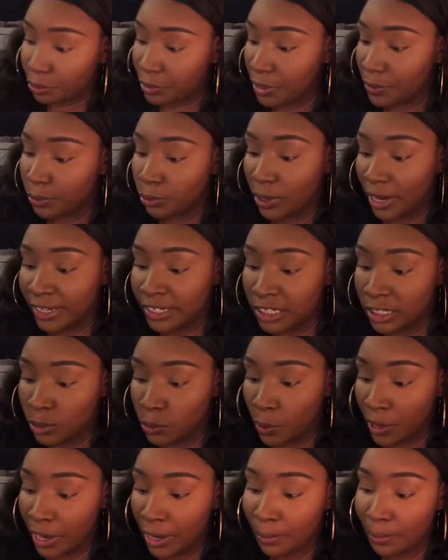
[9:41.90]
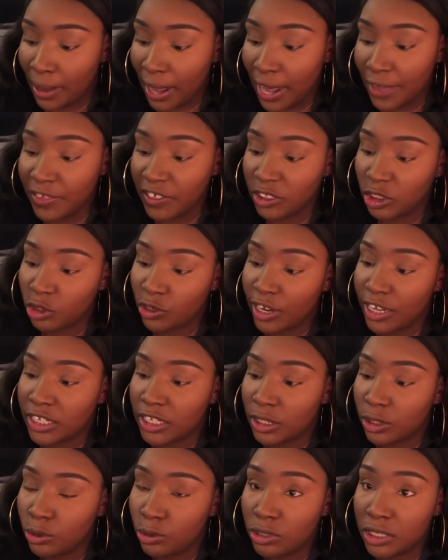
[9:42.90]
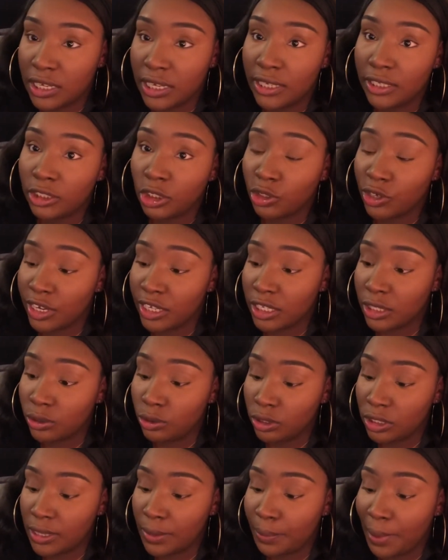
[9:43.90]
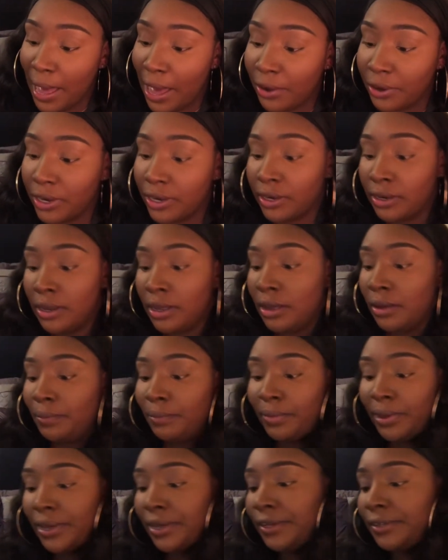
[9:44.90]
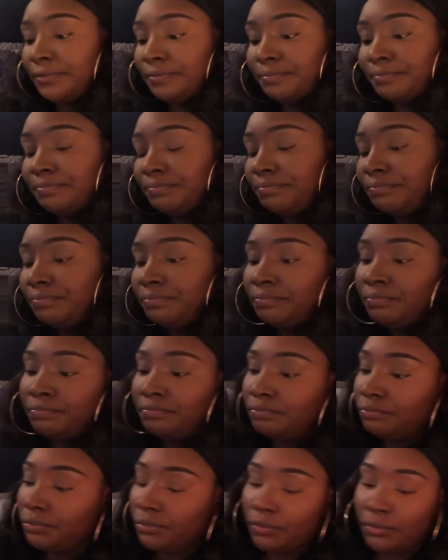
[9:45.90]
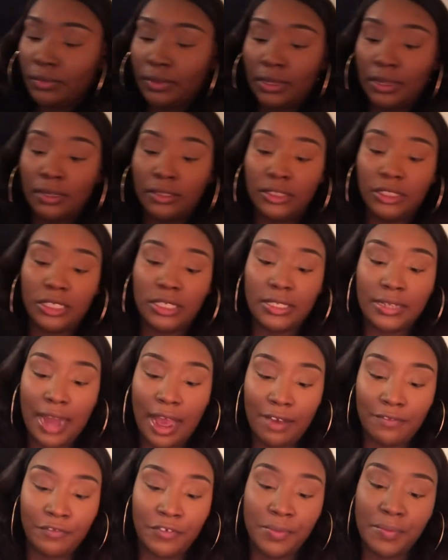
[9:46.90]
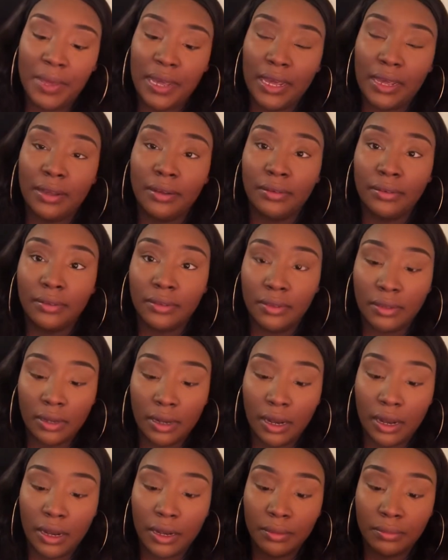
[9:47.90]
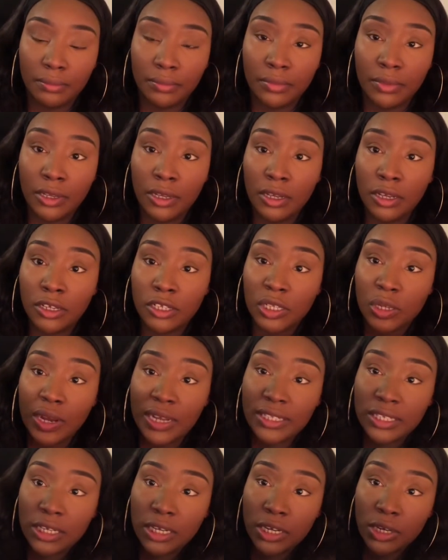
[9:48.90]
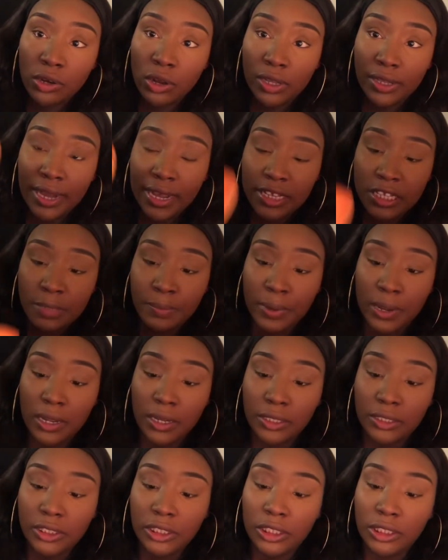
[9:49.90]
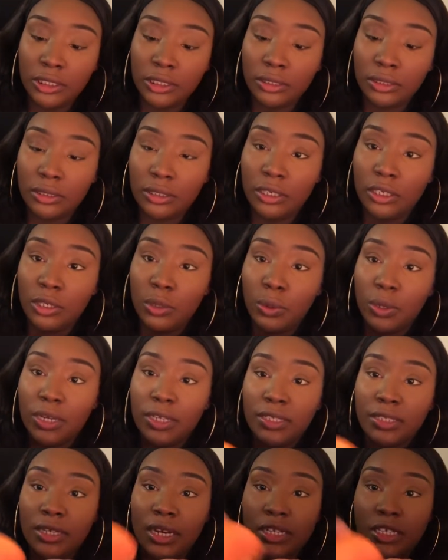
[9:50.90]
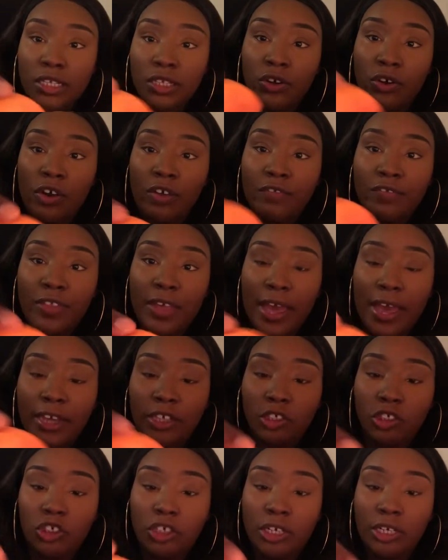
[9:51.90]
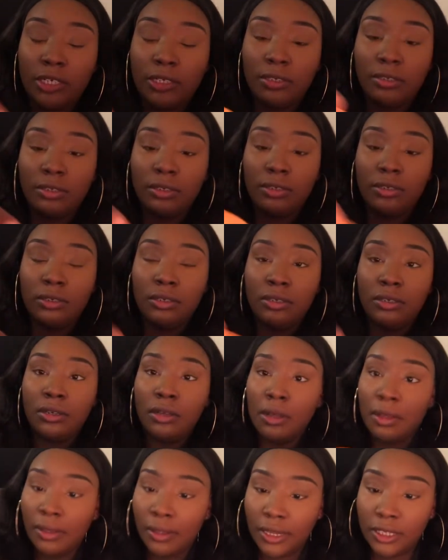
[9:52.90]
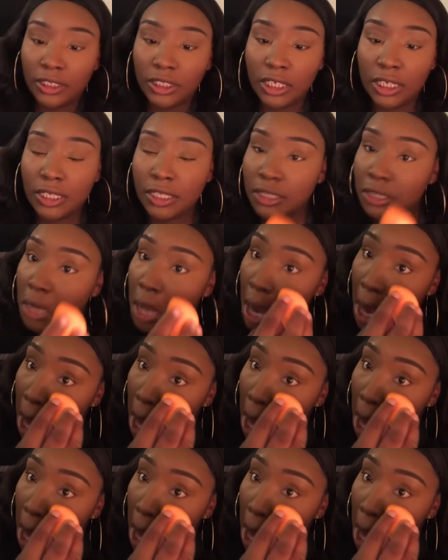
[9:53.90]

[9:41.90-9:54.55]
people that swear by the translucent powder, but just not for me. So I took it on that sponge, and you want to dust off the extra and just